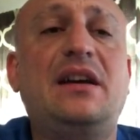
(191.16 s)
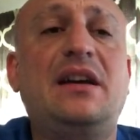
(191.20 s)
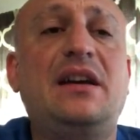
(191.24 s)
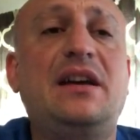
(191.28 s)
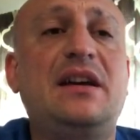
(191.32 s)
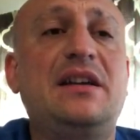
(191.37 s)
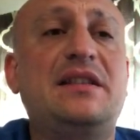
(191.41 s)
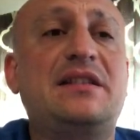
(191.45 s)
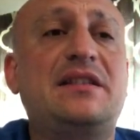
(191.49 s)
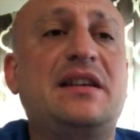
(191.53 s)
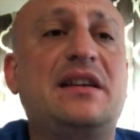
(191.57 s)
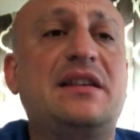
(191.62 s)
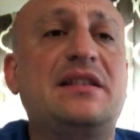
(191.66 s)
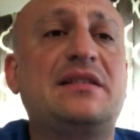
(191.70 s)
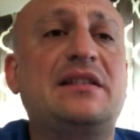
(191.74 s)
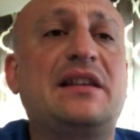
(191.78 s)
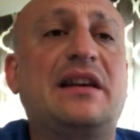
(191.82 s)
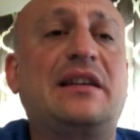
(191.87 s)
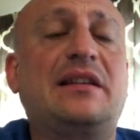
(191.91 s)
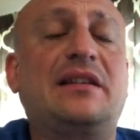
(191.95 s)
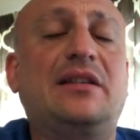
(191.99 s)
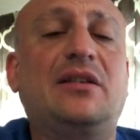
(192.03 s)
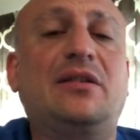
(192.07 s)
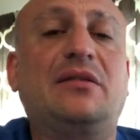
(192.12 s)
he says,
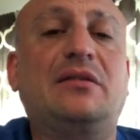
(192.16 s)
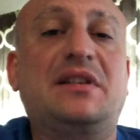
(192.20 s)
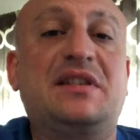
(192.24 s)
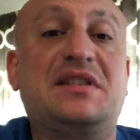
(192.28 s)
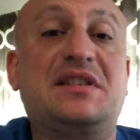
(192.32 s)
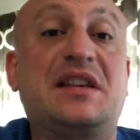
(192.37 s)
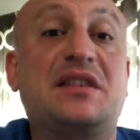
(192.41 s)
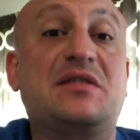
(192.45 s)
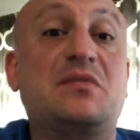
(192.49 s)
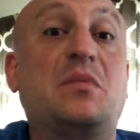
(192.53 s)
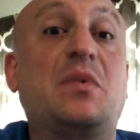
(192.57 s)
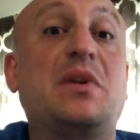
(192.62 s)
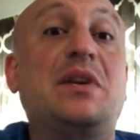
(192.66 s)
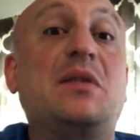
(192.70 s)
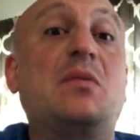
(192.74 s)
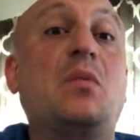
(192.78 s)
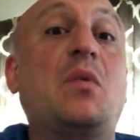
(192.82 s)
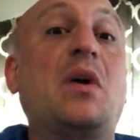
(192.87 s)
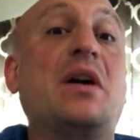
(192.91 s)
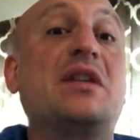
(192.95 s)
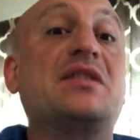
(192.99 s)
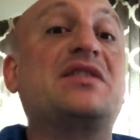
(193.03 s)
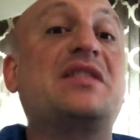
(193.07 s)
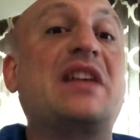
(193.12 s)
he says what he
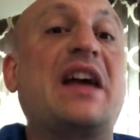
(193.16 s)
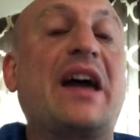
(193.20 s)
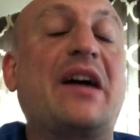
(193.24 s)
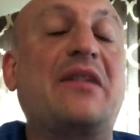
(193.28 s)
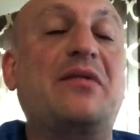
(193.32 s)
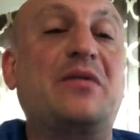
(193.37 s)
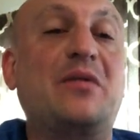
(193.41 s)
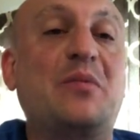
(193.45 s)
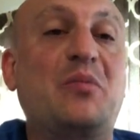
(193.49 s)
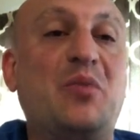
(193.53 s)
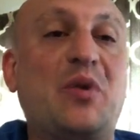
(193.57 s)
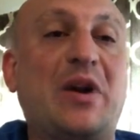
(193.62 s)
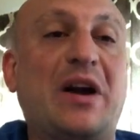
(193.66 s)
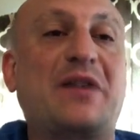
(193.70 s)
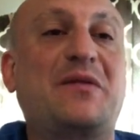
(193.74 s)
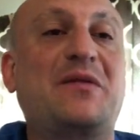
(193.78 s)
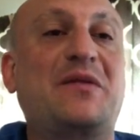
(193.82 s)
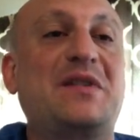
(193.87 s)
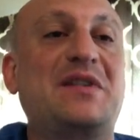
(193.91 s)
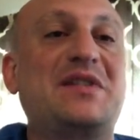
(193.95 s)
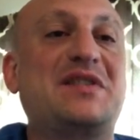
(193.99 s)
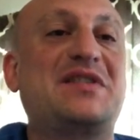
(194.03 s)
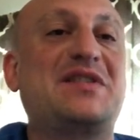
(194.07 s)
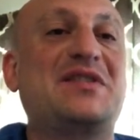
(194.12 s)
wants to have for
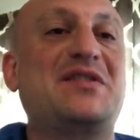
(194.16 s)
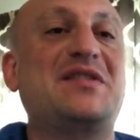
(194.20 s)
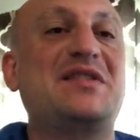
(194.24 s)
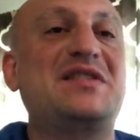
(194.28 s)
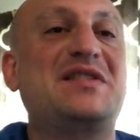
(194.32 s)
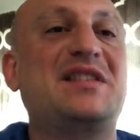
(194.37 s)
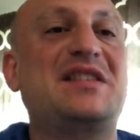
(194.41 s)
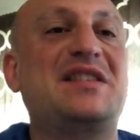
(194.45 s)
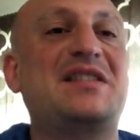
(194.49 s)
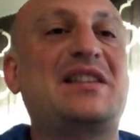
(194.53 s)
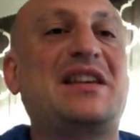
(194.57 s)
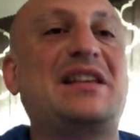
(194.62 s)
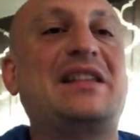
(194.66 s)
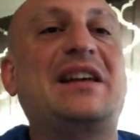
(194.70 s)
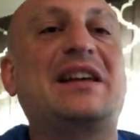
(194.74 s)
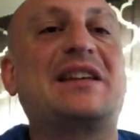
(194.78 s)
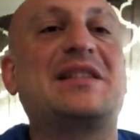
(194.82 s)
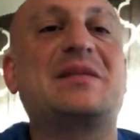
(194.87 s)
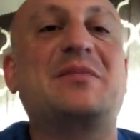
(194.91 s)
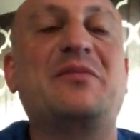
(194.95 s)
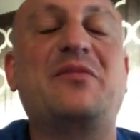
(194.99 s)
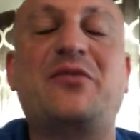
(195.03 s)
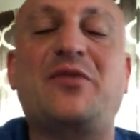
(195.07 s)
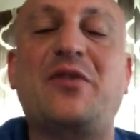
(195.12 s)
breakfast. So he says, I'd like
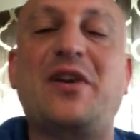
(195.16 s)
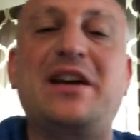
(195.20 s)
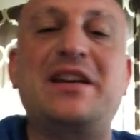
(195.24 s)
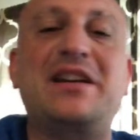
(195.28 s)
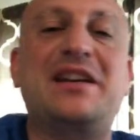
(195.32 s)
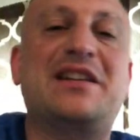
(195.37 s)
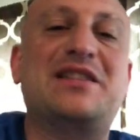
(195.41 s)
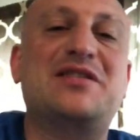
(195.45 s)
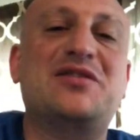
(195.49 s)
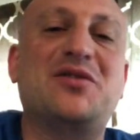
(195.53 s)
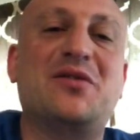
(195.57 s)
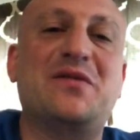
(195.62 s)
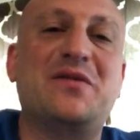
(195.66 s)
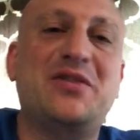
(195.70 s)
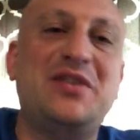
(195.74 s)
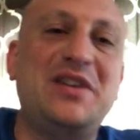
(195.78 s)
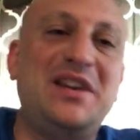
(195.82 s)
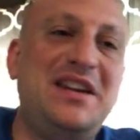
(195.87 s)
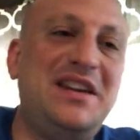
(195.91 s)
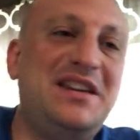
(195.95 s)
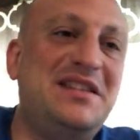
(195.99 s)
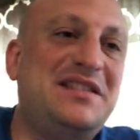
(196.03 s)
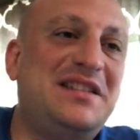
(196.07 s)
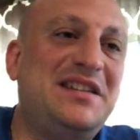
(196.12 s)
some fried eggs over
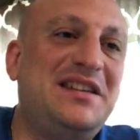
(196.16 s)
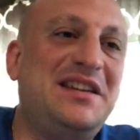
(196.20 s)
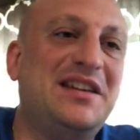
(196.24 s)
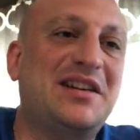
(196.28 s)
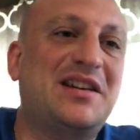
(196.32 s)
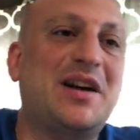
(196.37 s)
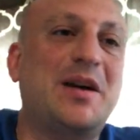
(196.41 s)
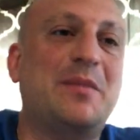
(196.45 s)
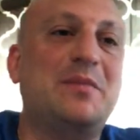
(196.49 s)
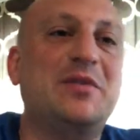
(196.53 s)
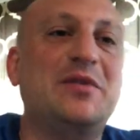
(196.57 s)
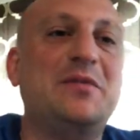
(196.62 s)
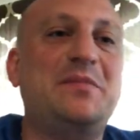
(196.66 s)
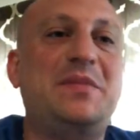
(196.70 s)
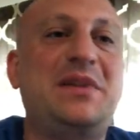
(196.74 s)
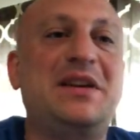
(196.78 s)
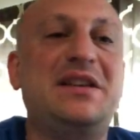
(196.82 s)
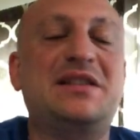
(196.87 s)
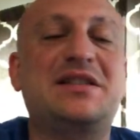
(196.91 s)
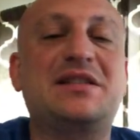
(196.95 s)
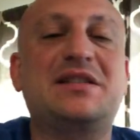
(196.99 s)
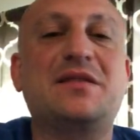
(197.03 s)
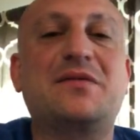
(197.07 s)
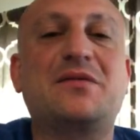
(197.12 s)
easy, a couple of
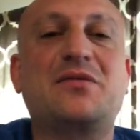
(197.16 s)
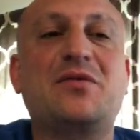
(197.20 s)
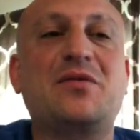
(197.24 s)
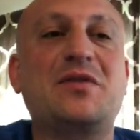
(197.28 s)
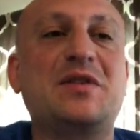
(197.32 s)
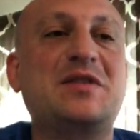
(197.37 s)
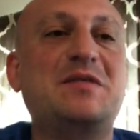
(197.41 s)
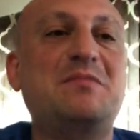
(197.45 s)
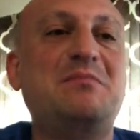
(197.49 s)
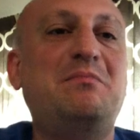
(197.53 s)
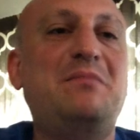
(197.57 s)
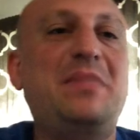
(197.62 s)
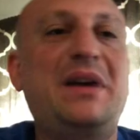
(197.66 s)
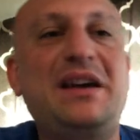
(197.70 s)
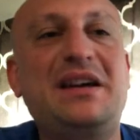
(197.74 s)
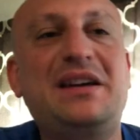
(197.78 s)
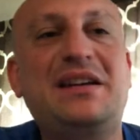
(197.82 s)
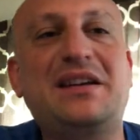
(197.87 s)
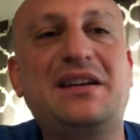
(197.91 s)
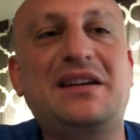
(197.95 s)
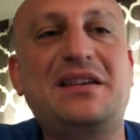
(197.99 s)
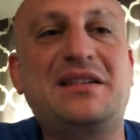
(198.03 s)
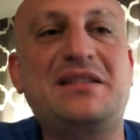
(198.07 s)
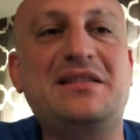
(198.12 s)
pieces of crisp
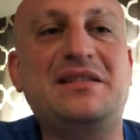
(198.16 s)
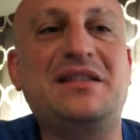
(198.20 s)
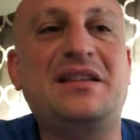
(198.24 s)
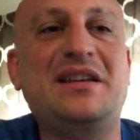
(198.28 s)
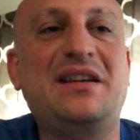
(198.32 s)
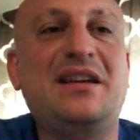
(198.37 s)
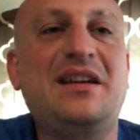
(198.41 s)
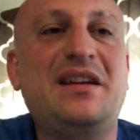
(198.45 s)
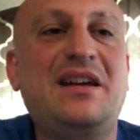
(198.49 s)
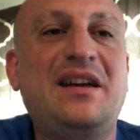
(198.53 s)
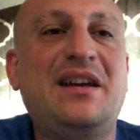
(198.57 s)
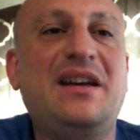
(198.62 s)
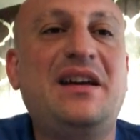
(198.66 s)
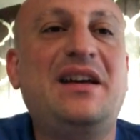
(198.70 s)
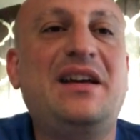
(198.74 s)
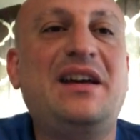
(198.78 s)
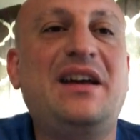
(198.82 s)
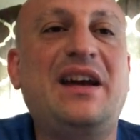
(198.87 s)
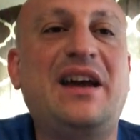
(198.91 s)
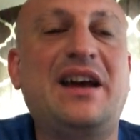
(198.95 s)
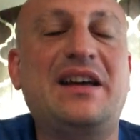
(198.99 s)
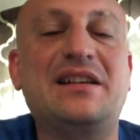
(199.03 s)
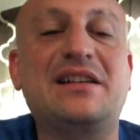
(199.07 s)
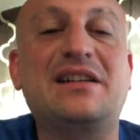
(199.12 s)
bacon,
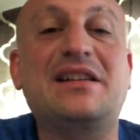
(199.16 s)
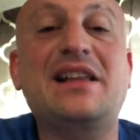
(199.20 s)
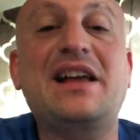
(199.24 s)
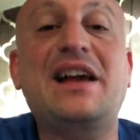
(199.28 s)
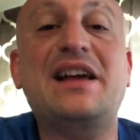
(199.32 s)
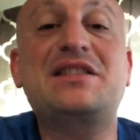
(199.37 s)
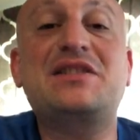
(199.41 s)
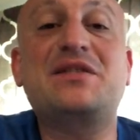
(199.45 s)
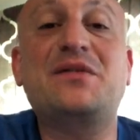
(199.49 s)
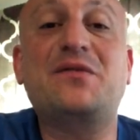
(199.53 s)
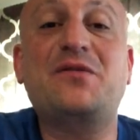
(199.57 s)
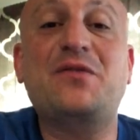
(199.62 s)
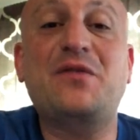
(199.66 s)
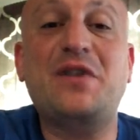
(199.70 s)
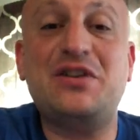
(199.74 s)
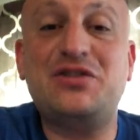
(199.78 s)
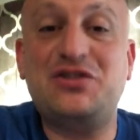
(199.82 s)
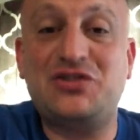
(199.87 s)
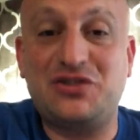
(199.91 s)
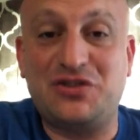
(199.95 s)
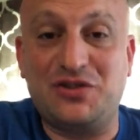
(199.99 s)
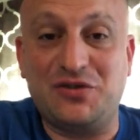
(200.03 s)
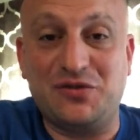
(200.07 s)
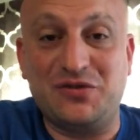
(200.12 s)
and a glass of
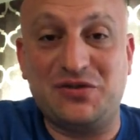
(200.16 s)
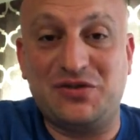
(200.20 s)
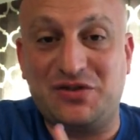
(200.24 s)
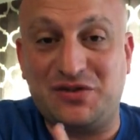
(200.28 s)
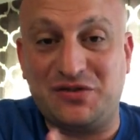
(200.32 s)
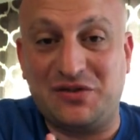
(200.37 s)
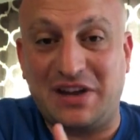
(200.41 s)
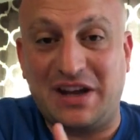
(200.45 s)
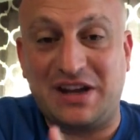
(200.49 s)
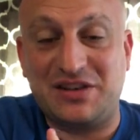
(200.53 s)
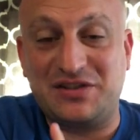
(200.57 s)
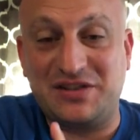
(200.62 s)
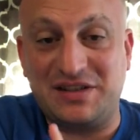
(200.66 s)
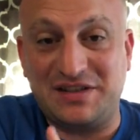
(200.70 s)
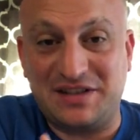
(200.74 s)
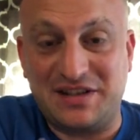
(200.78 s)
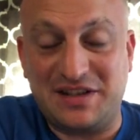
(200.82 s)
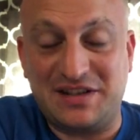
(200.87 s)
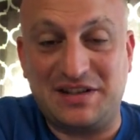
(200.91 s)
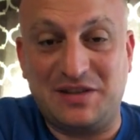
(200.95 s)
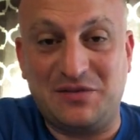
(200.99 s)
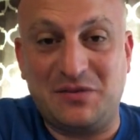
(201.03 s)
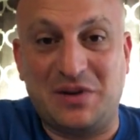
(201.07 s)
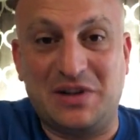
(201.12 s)
fresh juice. So he actually
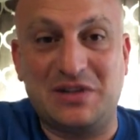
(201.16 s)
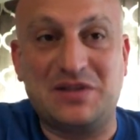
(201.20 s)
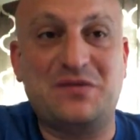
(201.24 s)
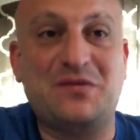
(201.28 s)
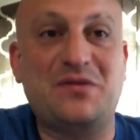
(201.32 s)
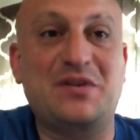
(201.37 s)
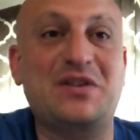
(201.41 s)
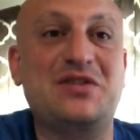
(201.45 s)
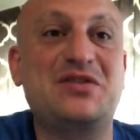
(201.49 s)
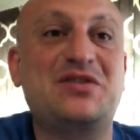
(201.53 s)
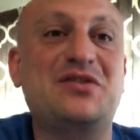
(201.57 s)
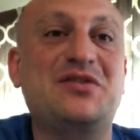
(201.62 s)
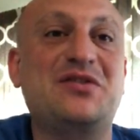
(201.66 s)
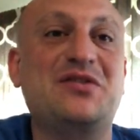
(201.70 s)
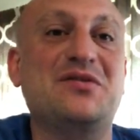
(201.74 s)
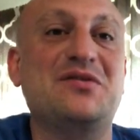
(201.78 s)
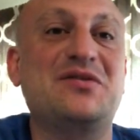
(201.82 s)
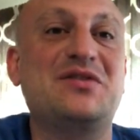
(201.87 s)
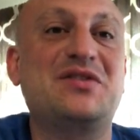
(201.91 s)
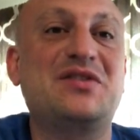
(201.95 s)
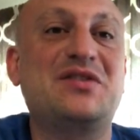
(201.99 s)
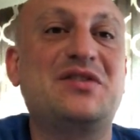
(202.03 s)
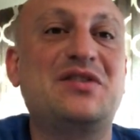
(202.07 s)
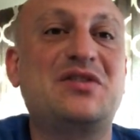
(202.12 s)
says he wants fresh
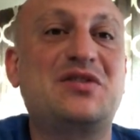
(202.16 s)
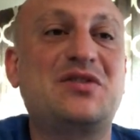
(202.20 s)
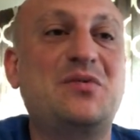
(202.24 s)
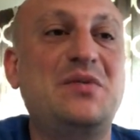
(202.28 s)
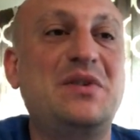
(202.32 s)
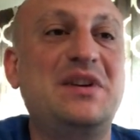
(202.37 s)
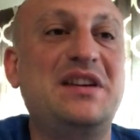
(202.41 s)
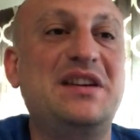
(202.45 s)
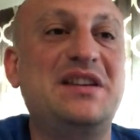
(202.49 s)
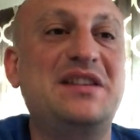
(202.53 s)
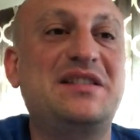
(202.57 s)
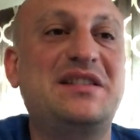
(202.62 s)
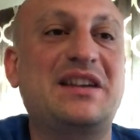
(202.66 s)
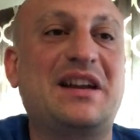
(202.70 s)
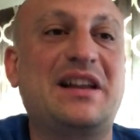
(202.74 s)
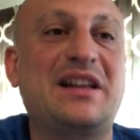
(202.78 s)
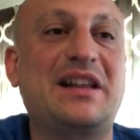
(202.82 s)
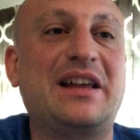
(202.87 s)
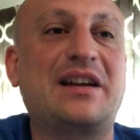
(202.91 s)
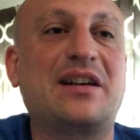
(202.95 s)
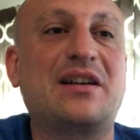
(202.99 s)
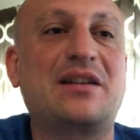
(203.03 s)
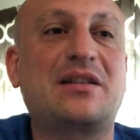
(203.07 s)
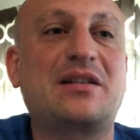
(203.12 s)
juice, squeezed, and
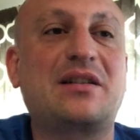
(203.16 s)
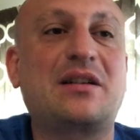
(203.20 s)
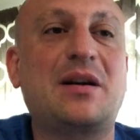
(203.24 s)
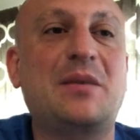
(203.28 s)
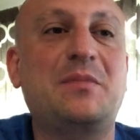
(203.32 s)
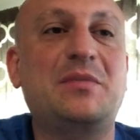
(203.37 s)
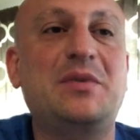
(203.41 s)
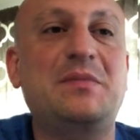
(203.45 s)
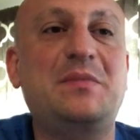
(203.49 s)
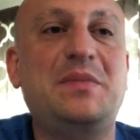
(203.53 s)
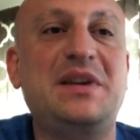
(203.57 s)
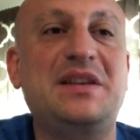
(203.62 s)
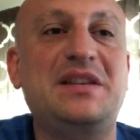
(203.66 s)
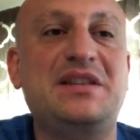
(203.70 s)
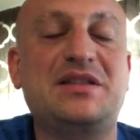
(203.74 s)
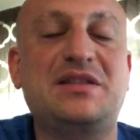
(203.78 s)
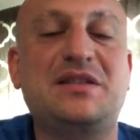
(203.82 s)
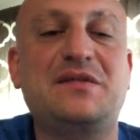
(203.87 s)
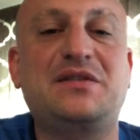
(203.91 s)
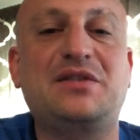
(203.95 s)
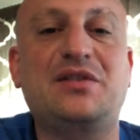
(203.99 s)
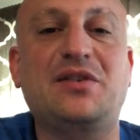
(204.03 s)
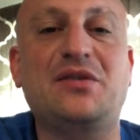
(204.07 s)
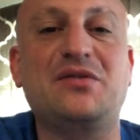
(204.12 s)
like a couple of pieces
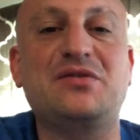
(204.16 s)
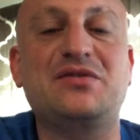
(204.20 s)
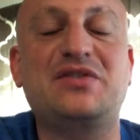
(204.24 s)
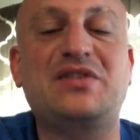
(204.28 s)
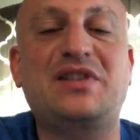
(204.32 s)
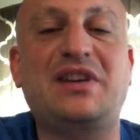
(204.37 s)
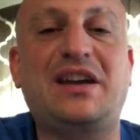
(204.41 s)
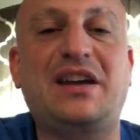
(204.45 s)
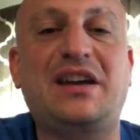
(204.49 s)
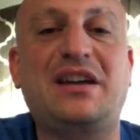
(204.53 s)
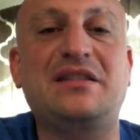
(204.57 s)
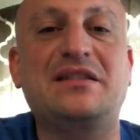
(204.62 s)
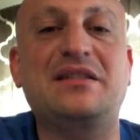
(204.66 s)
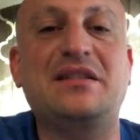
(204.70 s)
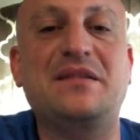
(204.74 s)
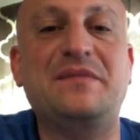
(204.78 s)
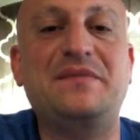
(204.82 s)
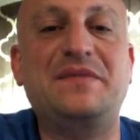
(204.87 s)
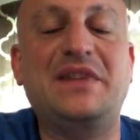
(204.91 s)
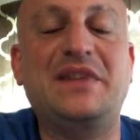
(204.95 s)
of toast. And,